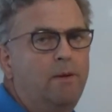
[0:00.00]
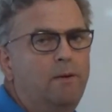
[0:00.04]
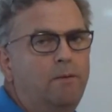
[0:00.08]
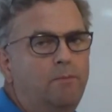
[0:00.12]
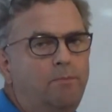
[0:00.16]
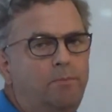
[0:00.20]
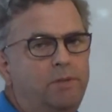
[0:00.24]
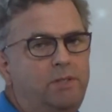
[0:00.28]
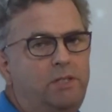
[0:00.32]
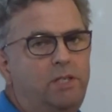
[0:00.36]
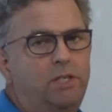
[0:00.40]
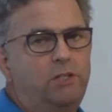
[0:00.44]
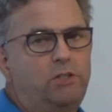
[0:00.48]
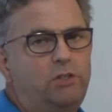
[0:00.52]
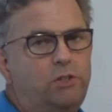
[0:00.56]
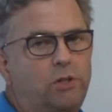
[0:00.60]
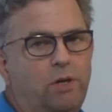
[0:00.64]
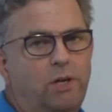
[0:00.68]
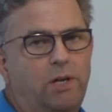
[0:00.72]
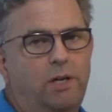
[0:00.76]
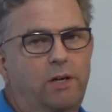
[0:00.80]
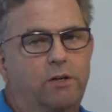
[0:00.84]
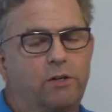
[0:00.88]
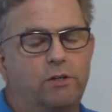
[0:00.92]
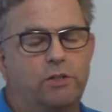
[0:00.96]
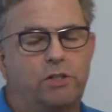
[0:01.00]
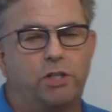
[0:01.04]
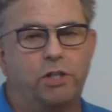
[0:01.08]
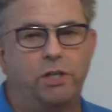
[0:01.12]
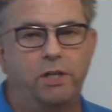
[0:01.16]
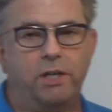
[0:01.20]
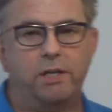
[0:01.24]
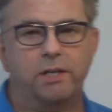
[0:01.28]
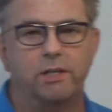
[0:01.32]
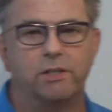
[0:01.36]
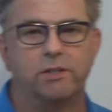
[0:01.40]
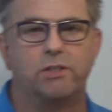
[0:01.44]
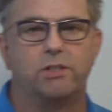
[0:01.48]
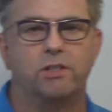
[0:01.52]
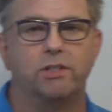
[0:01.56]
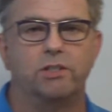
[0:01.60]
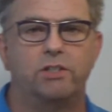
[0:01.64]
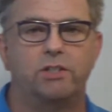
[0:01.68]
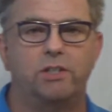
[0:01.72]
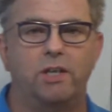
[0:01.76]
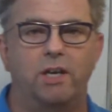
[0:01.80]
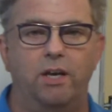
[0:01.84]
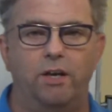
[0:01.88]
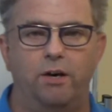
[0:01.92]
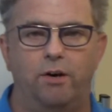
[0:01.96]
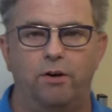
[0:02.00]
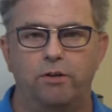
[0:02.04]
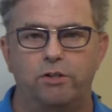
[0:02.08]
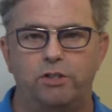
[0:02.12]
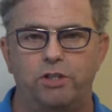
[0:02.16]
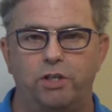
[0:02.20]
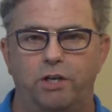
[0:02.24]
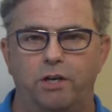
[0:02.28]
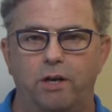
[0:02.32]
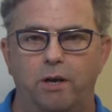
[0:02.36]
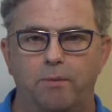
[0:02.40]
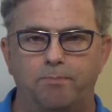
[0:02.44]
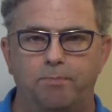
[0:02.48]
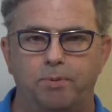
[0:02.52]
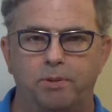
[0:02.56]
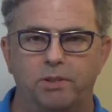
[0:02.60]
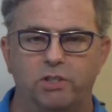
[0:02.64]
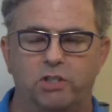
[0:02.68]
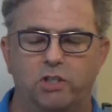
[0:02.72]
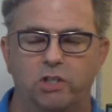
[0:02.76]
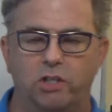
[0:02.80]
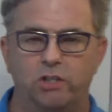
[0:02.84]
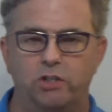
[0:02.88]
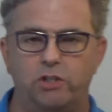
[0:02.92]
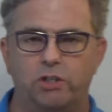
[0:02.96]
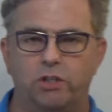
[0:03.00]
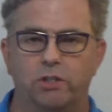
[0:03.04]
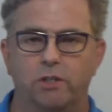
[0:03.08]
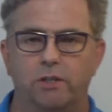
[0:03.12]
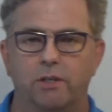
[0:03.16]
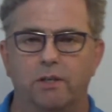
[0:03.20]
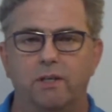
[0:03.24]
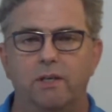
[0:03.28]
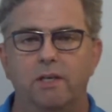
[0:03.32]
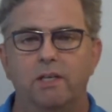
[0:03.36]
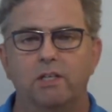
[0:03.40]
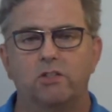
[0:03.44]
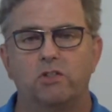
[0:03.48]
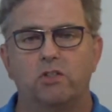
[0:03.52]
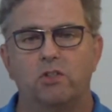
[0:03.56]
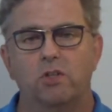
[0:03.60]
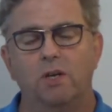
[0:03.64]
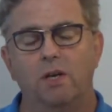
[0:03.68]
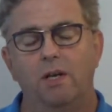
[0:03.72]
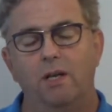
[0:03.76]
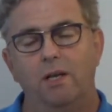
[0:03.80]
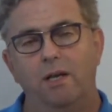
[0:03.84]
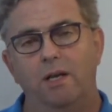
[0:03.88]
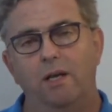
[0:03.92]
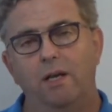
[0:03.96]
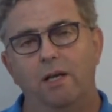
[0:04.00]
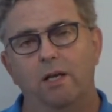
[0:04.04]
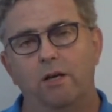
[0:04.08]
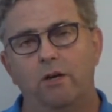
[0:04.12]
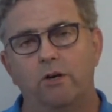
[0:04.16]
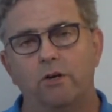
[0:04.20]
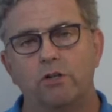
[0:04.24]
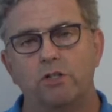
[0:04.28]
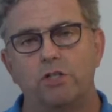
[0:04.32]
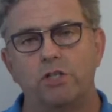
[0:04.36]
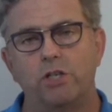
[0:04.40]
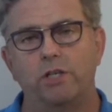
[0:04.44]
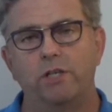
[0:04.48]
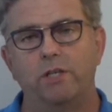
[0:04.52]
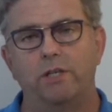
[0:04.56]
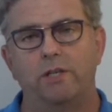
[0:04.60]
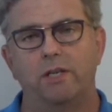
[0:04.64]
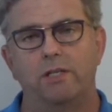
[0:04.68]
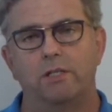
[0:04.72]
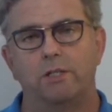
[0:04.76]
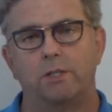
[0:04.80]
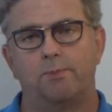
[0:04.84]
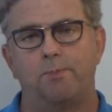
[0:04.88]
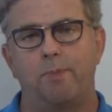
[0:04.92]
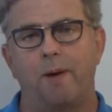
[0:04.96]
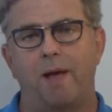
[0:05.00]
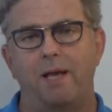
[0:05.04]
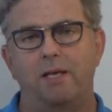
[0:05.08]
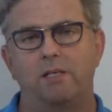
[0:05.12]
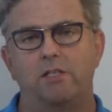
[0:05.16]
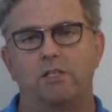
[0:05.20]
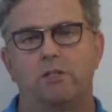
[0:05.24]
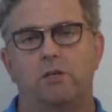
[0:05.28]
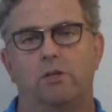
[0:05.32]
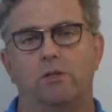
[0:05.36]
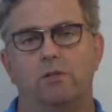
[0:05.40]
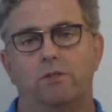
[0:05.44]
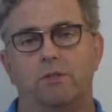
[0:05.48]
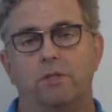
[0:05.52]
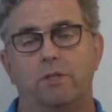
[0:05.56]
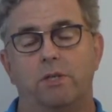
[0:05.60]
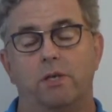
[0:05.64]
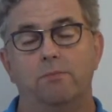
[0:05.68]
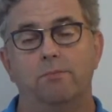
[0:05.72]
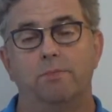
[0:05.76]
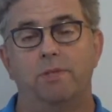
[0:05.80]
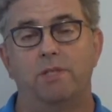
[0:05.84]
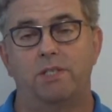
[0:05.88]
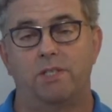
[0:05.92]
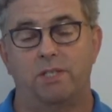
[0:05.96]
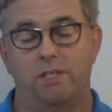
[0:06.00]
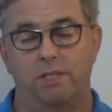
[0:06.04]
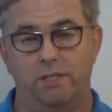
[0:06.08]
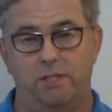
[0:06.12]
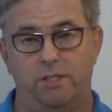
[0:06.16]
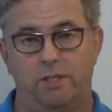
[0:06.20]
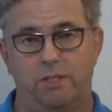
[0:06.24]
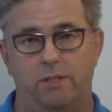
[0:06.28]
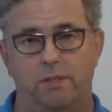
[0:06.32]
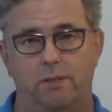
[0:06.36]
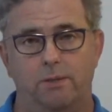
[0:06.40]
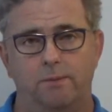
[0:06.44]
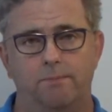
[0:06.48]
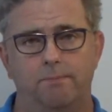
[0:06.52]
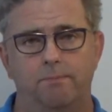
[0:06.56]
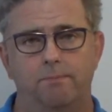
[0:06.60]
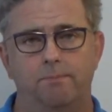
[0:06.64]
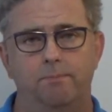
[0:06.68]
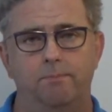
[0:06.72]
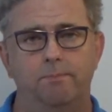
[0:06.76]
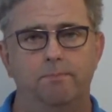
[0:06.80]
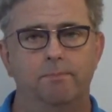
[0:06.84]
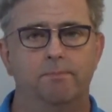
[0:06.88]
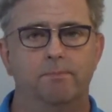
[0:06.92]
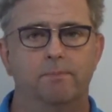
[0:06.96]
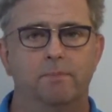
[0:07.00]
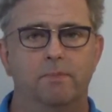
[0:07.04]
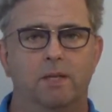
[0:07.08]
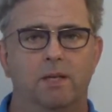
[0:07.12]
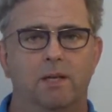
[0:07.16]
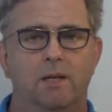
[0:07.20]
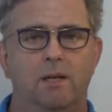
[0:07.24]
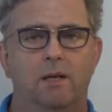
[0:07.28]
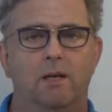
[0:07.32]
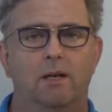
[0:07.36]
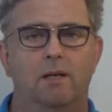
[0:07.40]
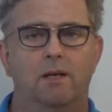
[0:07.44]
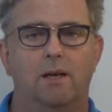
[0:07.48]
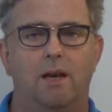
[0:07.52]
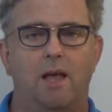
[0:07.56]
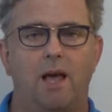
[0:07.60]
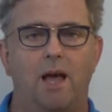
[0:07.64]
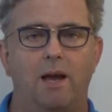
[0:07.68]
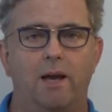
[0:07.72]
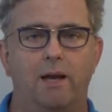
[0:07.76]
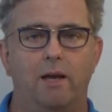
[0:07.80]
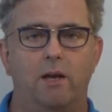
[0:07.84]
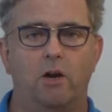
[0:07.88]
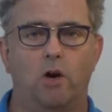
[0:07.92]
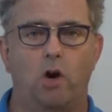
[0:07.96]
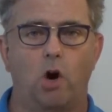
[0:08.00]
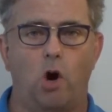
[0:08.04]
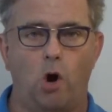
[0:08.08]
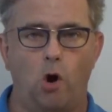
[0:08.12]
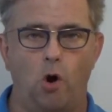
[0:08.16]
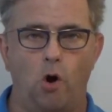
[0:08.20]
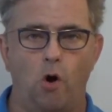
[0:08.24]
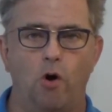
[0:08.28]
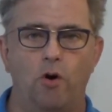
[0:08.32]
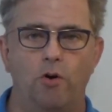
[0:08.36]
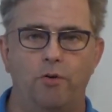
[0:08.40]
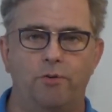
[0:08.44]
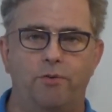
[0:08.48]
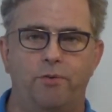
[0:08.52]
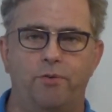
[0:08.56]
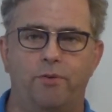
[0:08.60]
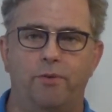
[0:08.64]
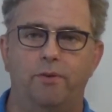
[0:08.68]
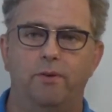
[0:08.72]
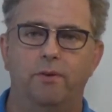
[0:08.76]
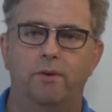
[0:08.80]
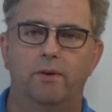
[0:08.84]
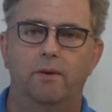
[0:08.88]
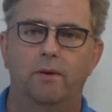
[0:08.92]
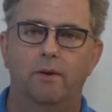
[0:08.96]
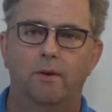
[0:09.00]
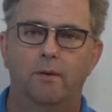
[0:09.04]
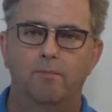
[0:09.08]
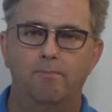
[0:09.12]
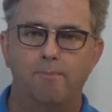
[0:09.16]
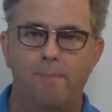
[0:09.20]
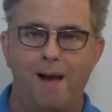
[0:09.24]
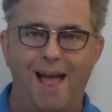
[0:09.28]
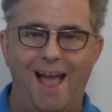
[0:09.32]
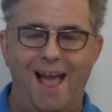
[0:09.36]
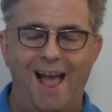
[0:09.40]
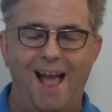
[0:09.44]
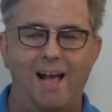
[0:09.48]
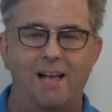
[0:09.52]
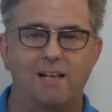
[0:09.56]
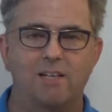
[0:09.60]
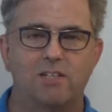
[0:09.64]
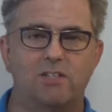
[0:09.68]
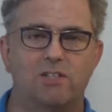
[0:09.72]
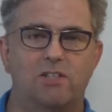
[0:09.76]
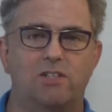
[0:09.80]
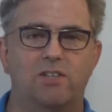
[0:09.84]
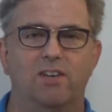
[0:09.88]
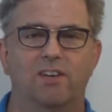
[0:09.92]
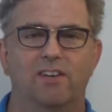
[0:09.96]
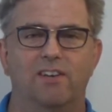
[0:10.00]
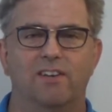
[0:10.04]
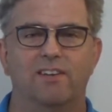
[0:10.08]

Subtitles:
Potential energy is this energy of position. It's an energy that's based on some system like Earth mass,